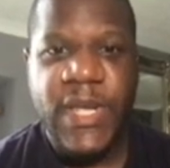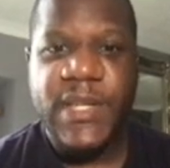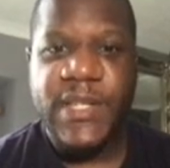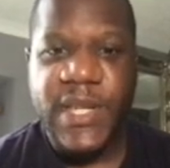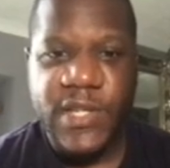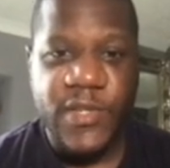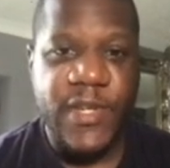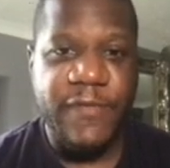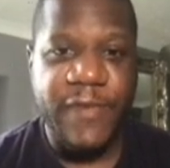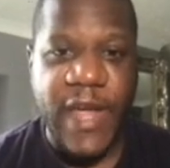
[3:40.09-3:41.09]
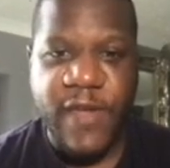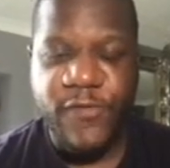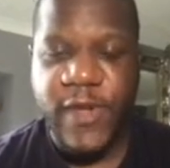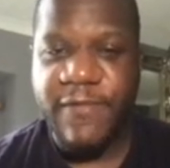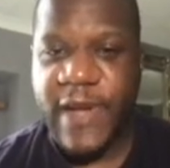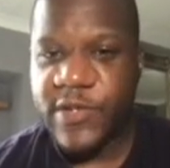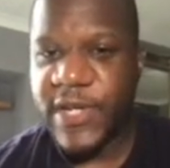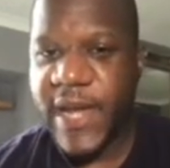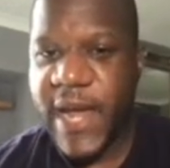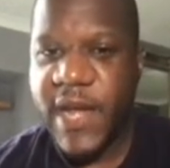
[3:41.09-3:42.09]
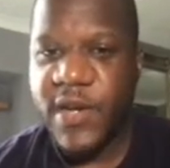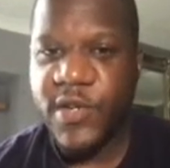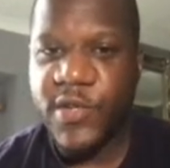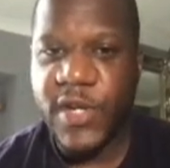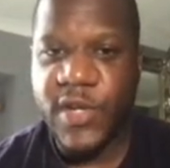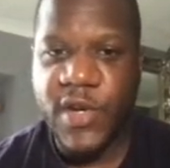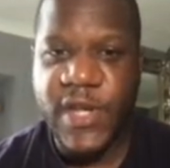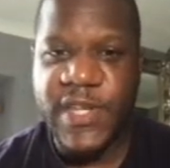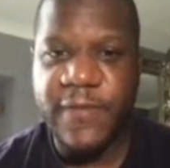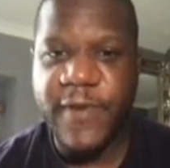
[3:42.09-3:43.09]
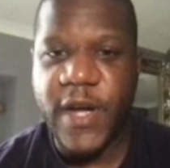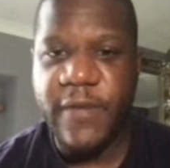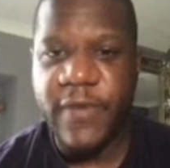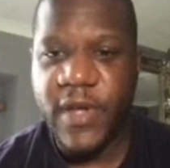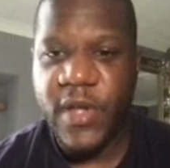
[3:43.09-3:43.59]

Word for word: 633,895